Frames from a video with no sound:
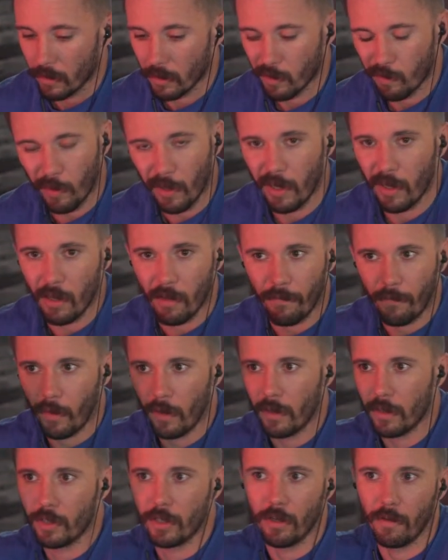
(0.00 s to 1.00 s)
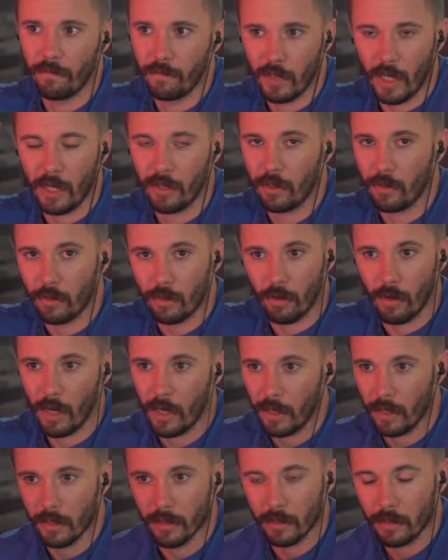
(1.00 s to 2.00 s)
There's plenty of footage of dead
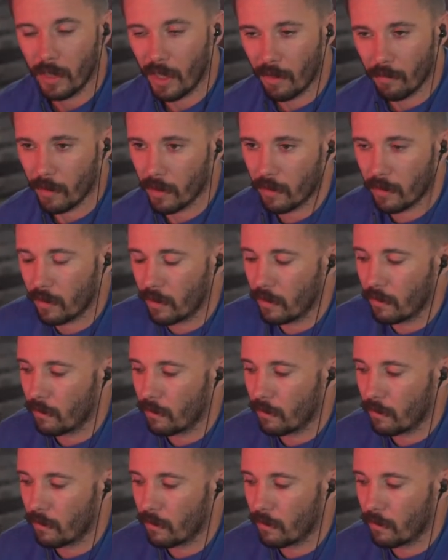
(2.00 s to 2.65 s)
Ukrainians. Yeah, but